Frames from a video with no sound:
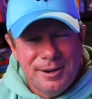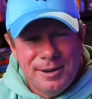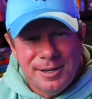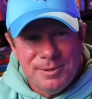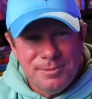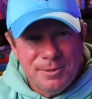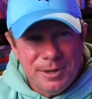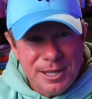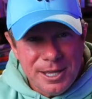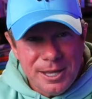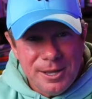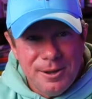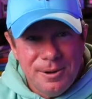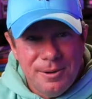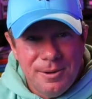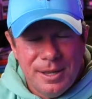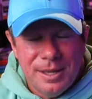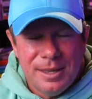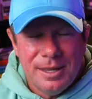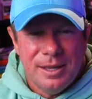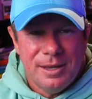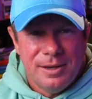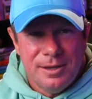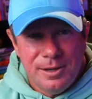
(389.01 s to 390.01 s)
it with you,
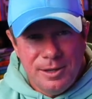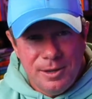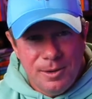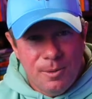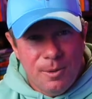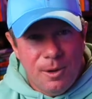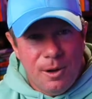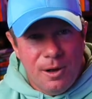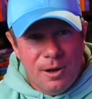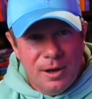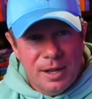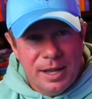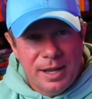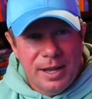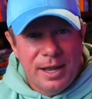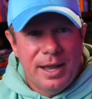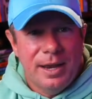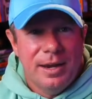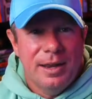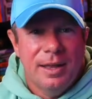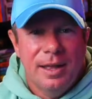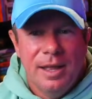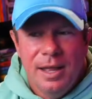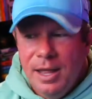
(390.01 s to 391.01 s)
and then you all can
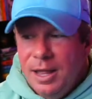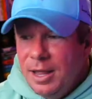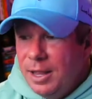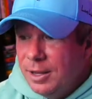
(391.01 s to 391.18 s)
kind of